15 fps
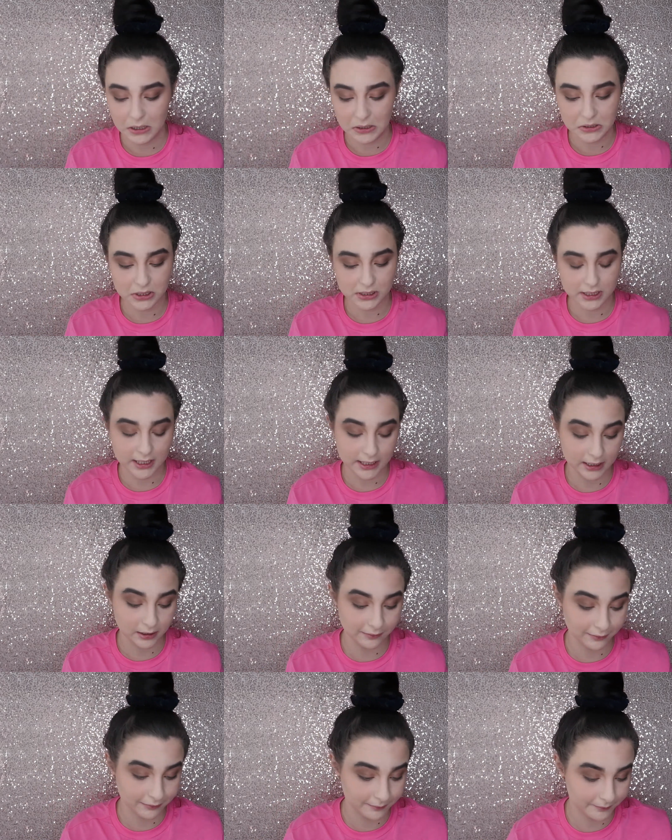Just taking a
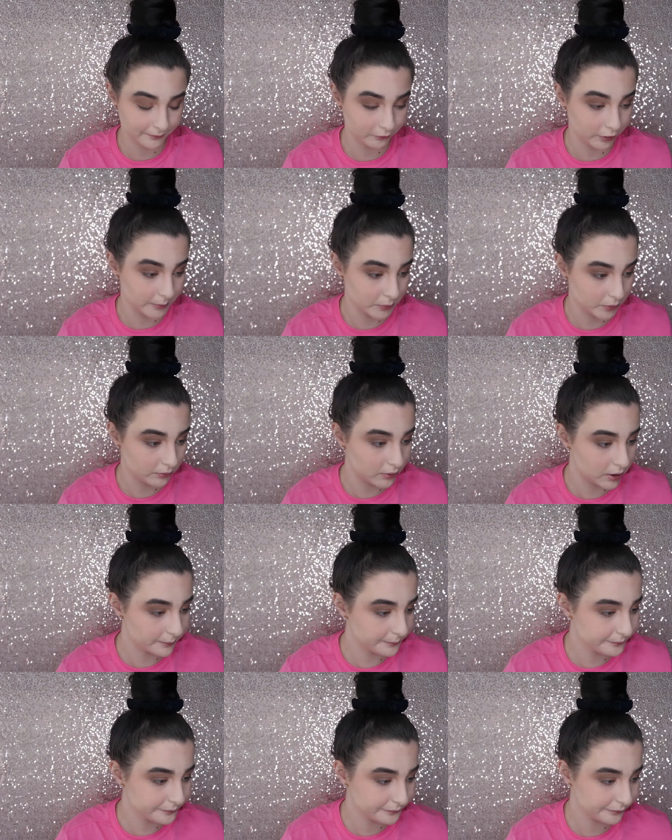Rimmel one.